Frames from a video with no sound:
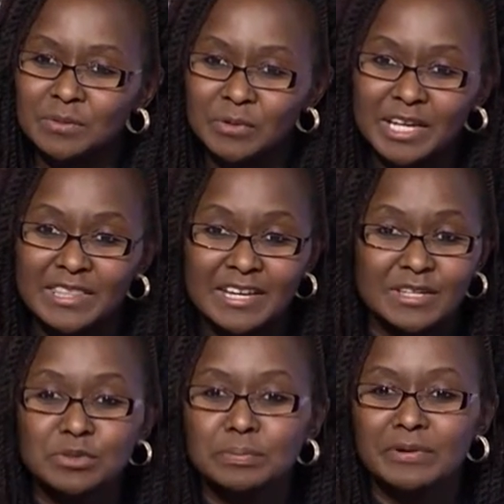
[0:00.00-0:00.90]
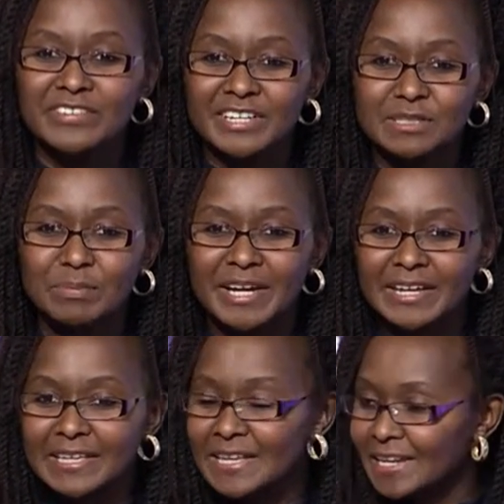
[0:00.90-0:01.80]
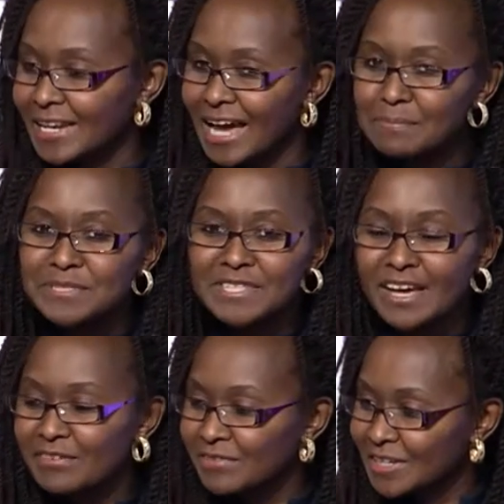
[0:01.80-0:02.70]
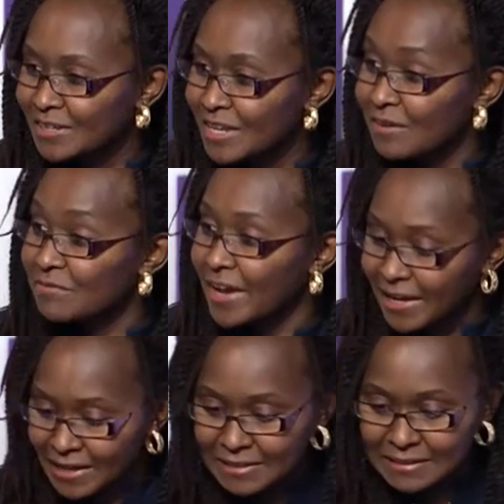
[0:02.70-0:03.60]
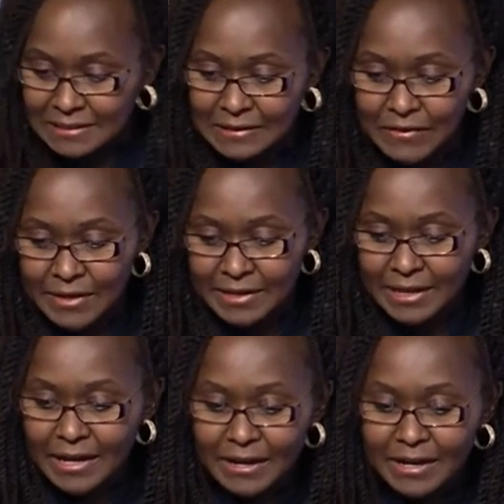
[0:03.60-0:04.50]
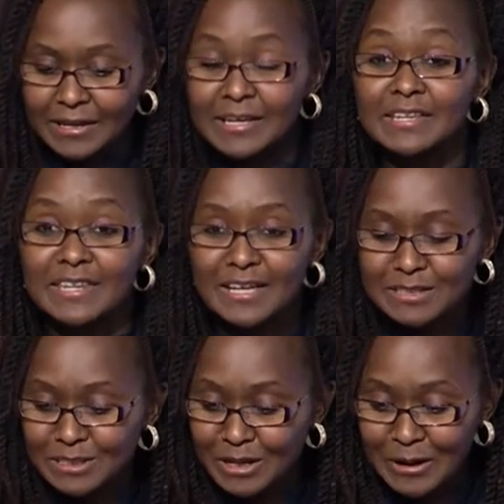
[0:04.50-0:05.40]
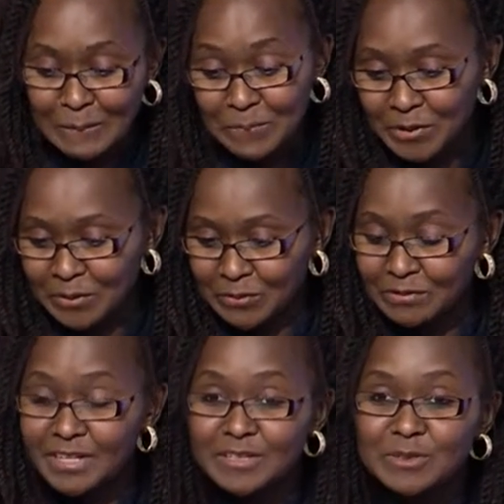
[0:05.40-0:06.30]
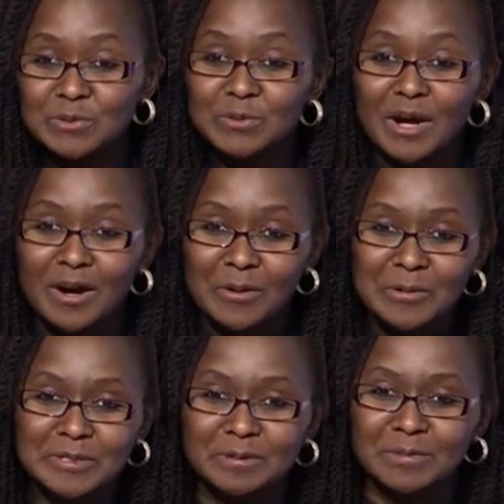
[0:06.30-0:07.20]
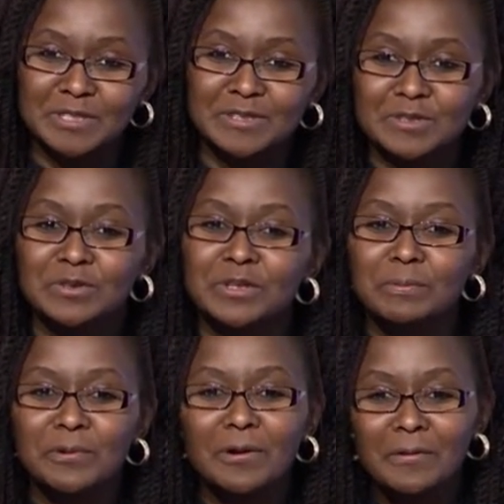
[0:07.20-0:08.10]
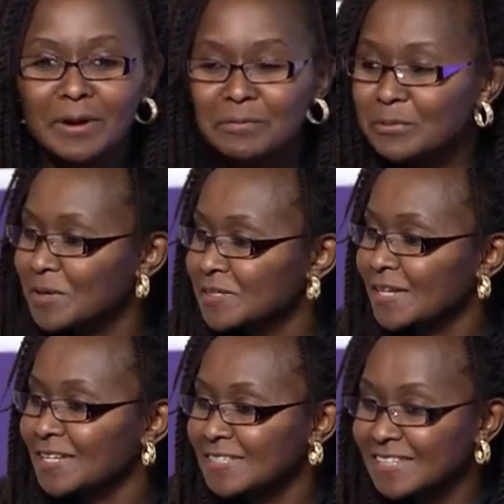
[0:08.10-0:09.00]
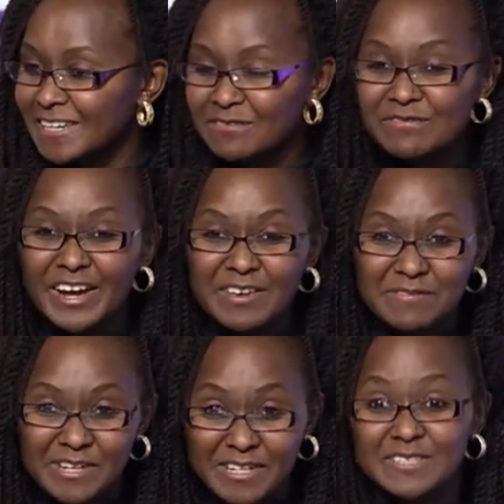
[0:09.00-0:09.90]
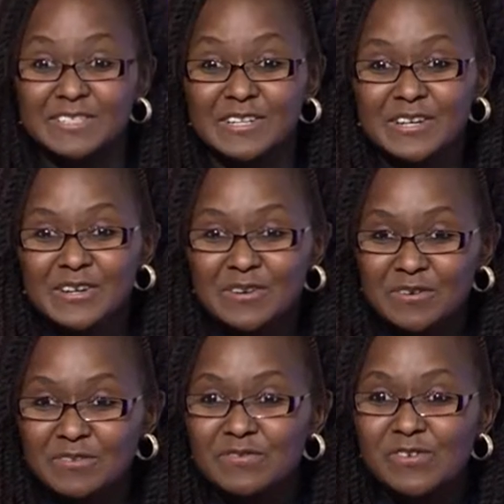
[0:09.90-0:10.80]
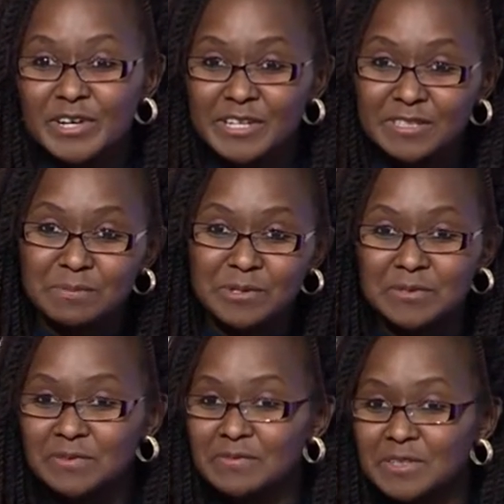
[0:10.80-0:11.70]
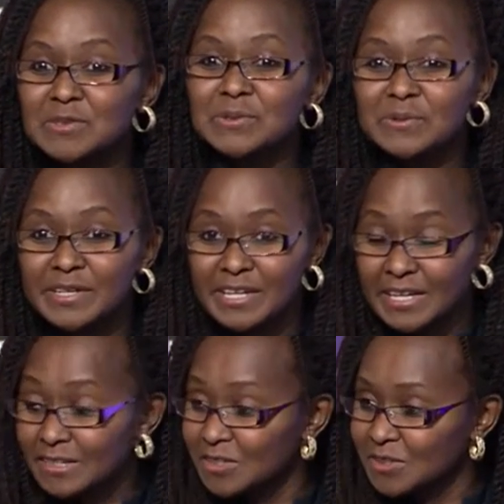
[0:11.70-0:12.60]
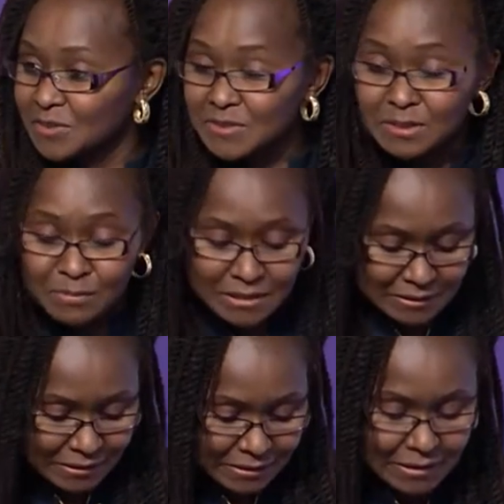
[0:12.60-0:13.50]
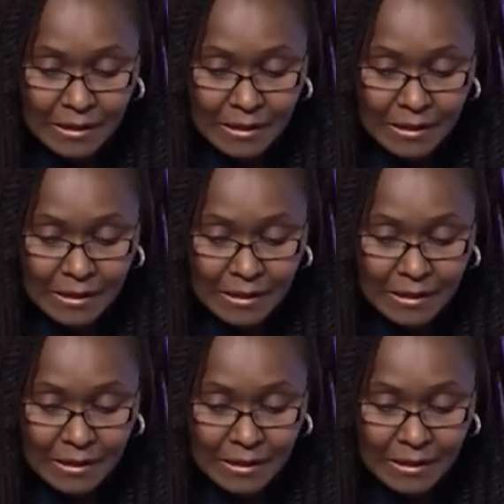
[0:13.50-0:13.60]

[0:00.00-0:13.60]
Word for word: where they are supervised by lab staff and their faculty. Uh, again, that's um, equivalent to a whole semester. So the program will basically take five years, not four years because of the two additional semesters.